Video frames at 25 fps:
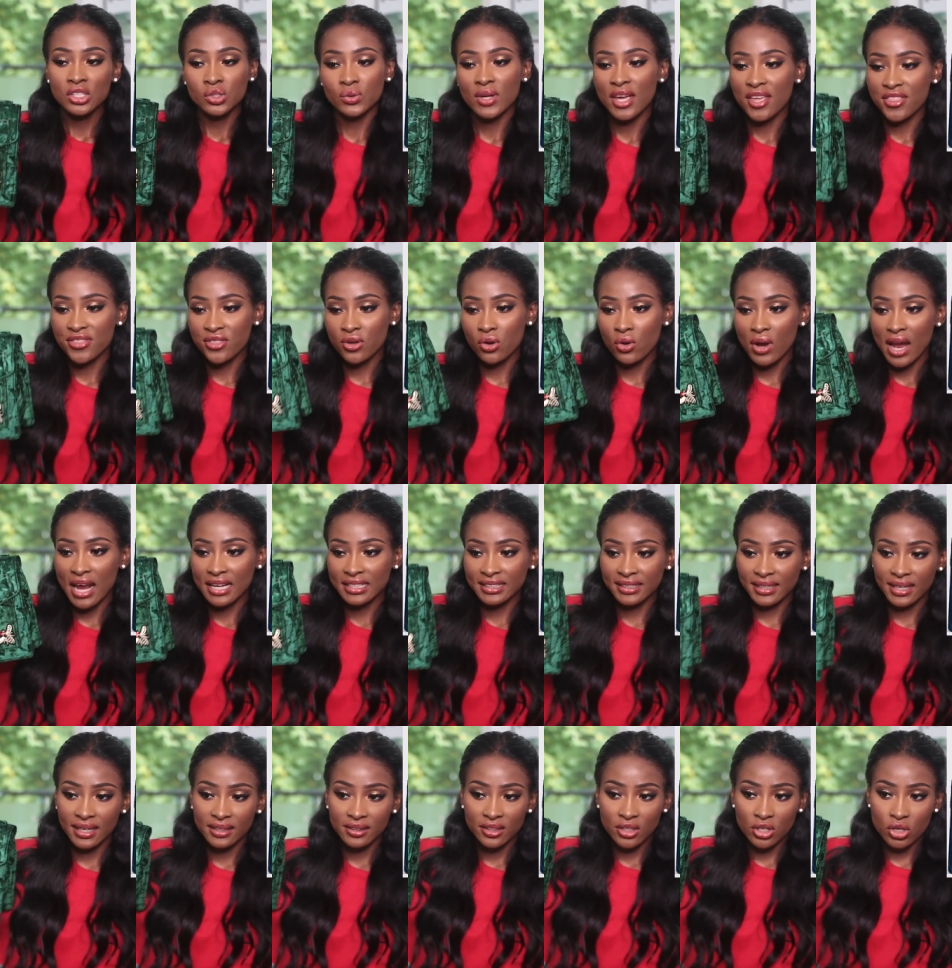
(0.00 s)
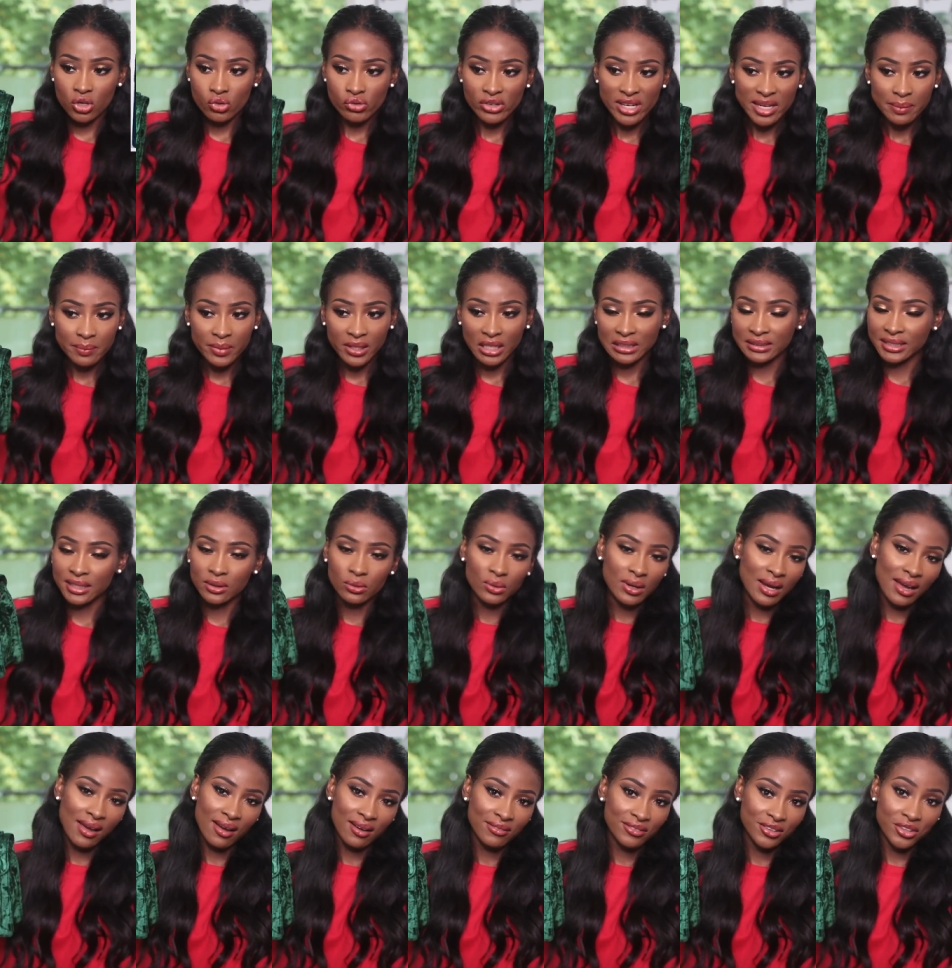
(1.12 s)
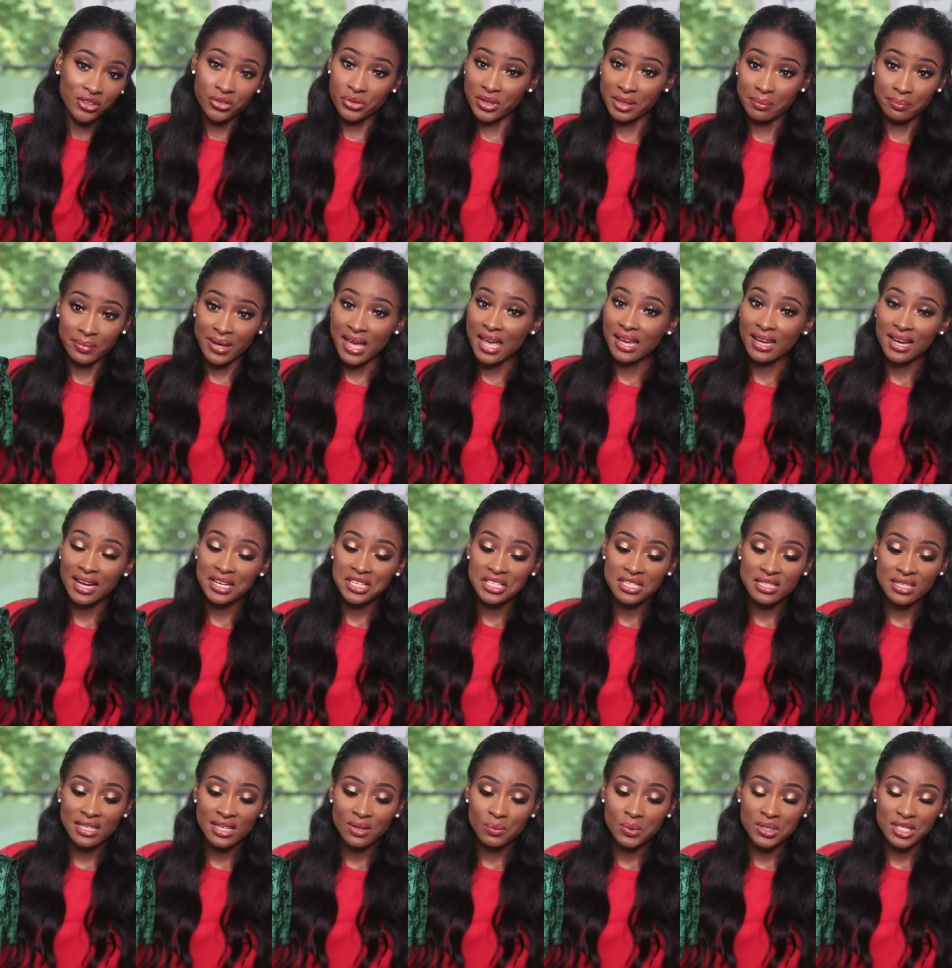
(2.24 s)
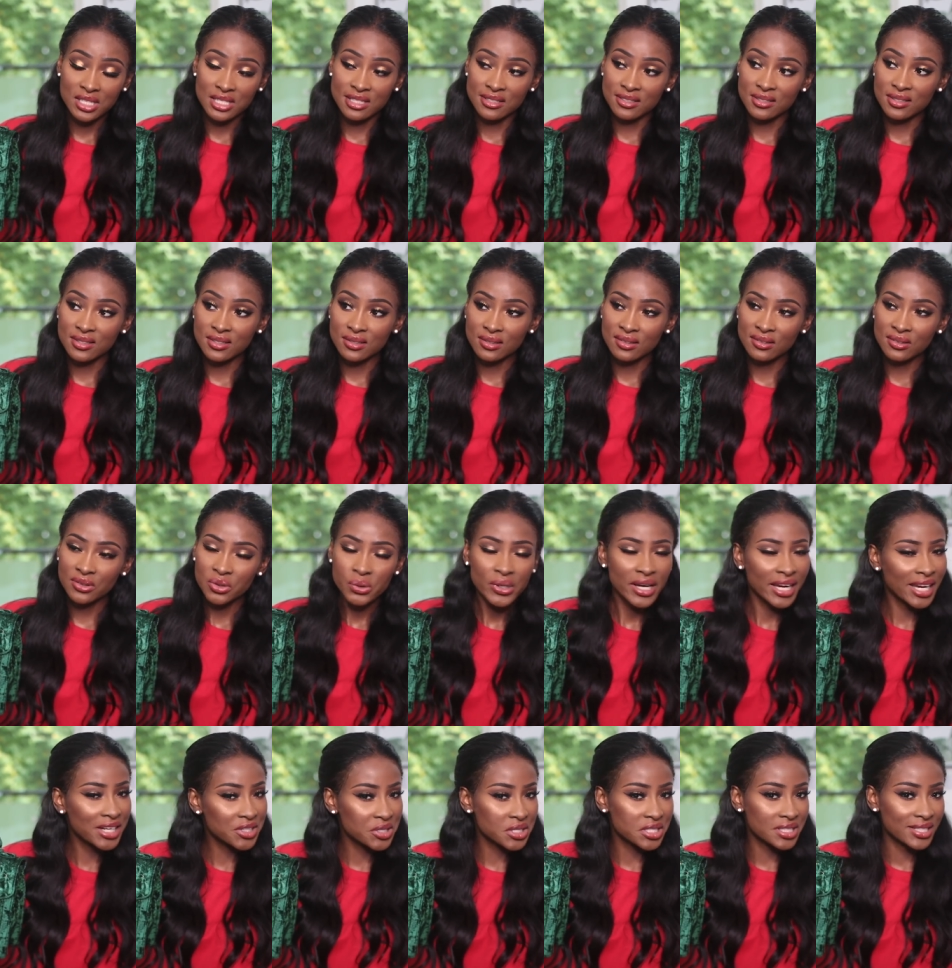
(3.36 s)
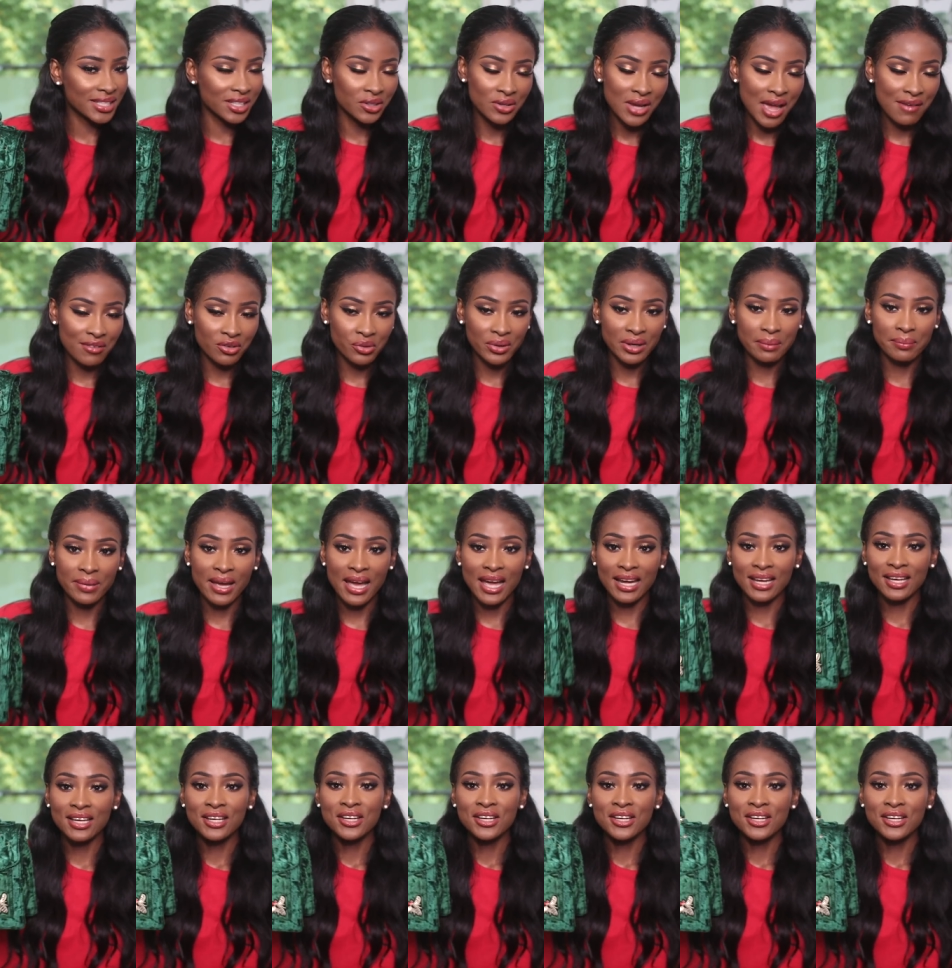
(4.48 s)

so I thought I'd get the green because I don't have a green bag actually which is quite interesting I don't have a green bag